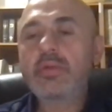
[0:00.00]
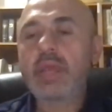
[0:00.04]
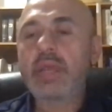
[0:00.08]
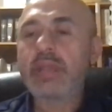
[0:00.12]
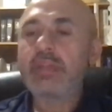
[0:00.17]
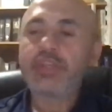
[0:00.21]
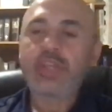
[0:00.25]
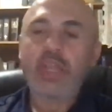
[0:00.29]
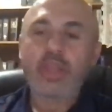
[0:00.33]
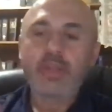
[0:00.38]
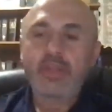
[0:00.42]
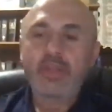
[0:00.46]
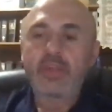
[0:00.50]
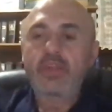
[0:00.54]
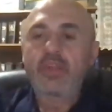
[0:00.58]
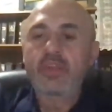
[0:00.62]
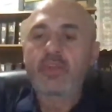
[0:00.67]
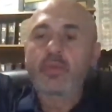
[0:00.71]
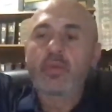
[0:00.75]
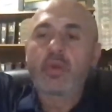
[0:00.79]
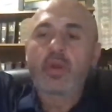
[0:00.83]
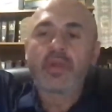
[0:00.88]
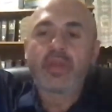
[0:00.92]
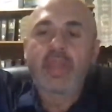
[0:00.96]
And Jesus
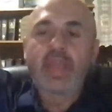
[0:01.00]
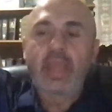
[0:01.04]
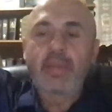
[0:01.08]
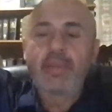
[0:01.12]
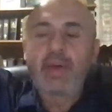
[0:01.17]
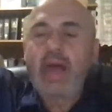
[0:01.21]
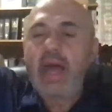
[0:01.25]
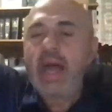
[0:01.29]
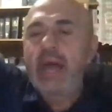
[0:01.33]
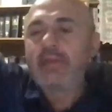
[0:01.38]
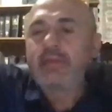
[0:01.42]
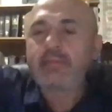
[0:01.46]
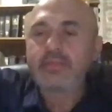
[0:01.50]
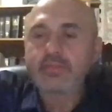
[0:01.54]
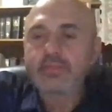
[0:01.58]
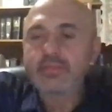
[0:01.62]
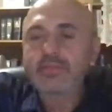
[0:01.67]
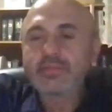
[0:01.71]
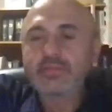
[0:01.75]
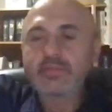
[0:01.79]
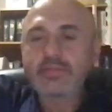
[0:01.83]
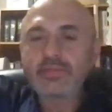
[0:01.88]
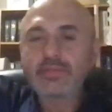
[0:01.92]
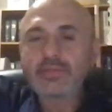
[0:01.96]
is worthy. Amen?
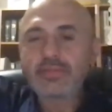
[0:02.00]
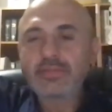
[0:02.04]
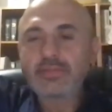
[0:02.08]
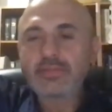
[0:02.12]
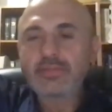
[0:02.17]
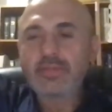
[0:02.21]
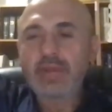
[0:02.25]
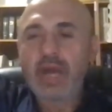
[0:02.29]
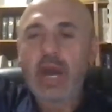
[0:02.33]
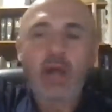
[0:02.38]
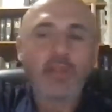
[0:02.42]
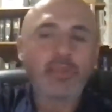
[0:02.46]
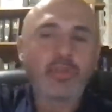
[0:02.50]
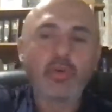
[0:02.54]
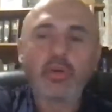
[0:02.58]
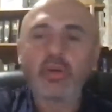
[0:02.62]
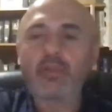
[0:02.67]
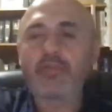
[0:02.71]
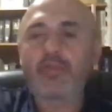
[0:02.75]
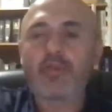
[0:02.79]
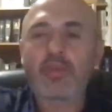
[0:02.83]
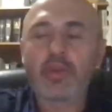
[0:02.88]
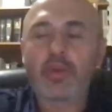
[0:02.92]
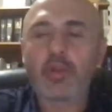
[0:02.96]
I'll do
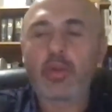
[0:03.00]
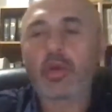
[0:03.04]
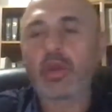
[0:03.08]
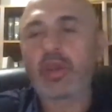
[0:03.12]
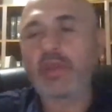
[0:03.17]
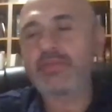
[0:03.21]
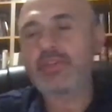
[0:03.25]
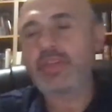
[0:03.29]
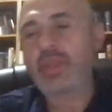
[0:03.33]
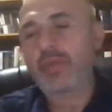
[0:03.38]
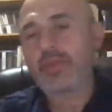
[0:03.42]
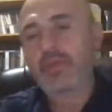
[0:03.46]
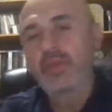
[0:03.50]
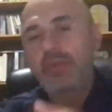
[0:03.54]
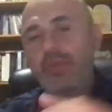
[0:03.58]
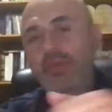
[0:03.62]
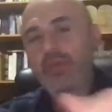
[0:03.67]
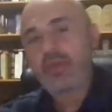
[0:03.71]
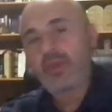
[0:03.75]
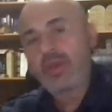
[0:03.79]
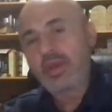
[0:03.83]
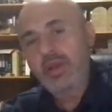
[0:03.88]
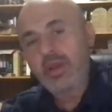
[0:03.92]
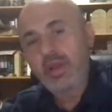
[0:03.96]
it for the glory of
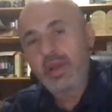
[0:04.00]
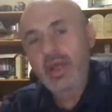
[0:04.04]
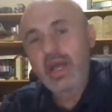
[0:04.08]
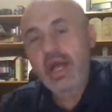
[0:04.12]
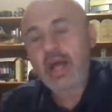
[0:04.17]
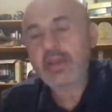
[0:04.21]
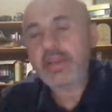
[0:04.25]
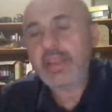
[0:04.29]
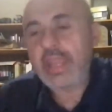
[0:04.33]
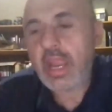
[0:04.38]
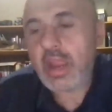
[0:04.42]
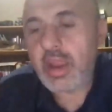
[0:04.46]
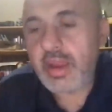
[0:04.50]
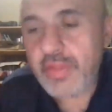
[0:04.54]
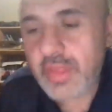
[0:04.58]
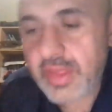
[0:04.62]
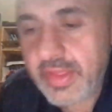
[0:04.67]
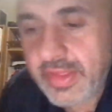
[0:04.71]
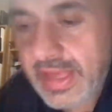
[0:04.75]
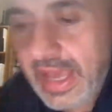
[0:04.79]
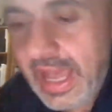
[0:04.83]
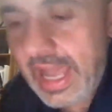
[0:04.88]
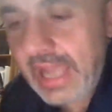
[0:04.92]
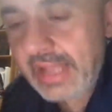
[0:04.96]
Jesus. I'll carry
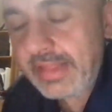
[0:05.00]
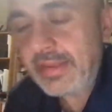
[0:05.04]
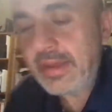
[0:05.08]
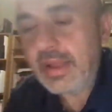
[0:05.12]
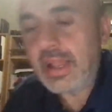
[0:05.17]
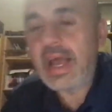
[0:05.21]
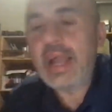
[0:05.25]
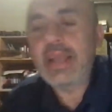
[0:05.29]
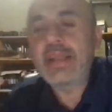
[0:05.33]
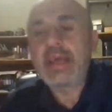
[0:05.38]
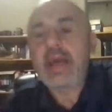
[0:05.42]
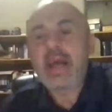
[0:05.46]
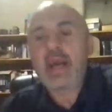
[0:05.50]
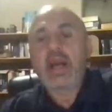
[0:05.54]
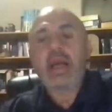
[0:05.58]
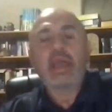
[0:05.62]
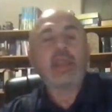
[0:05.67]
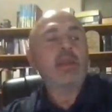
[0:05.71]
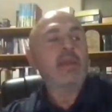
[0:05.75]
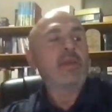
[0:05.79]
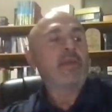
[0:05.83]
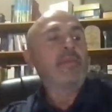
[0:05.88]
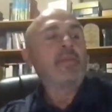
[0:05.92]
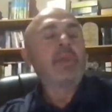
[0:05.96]
this guy till I
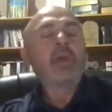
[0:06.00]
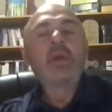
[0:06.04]
die.